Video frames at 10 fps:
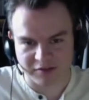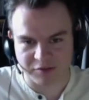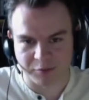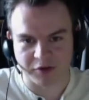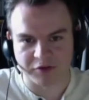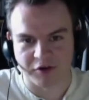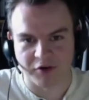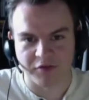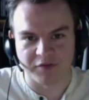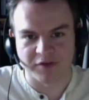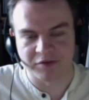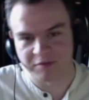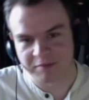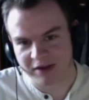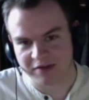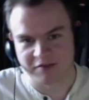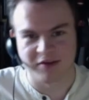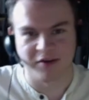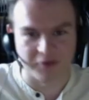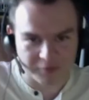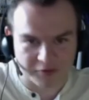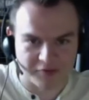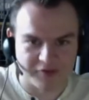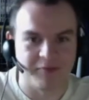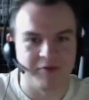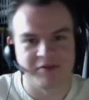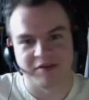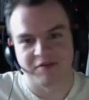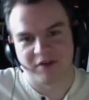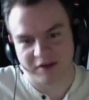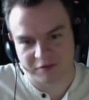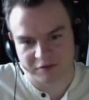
He's won trophies with PSG, got into the Champions League final.